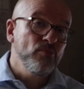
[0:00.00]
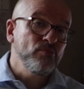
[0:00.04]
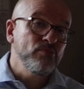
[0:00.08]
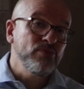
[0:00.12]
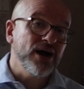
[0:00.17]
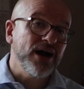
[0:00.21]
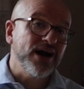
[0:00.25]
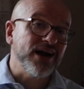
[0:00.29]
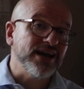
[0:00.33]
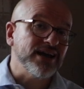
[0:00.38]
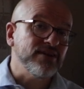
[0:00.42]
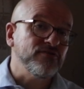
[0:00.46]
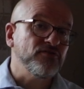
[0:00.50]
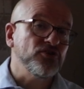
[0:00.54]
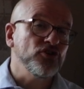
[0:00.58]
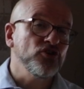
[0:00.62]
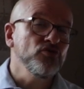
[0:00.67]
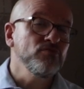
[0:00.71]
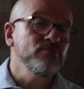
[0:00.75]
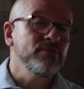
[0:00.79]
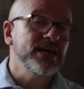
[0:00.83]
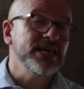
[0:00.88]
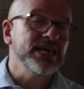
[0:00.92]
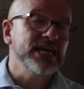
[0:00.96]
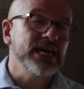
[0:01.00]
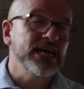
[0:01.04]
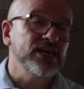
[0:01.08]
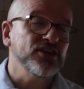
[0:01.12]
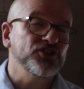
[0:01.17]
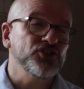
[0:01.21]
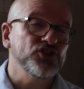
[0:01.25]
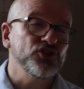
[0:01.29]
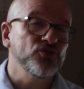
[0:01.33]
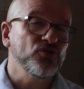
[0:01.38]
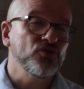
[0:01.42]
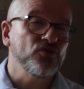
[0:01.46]
but if you make
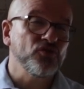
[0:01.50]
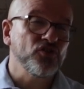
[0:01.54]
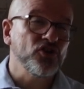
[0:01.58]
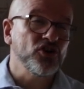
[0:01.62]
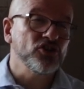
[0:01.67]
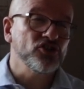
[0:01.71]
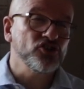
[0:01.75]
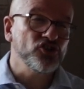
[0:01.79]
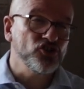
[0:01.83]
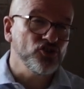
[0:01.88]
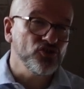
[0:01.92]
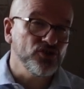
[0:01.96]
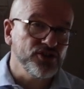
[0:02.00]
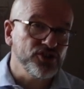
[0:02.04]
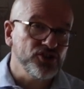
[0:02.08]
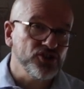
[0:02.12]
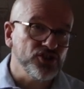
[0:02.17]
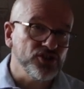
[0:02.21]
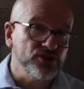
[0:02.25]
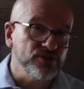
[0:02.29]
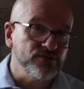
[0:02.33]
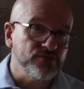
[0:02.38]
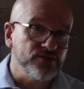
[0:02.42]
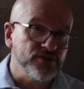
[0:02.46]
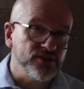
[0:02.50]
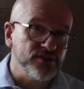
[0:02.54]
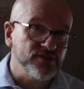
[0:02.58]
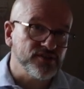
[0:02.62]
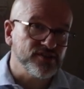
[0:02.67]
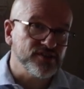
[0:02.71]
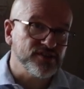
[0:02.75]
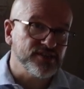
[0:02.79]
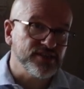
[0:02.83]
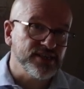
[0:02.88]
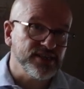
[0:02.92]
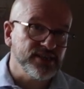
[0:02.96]
us your first choice
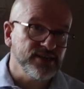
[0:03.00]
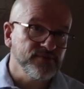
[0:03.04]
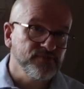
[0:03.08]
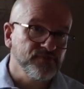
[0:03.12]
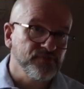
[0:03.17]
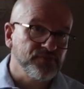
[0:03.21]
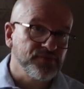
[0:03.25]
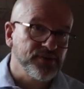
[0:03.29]
university,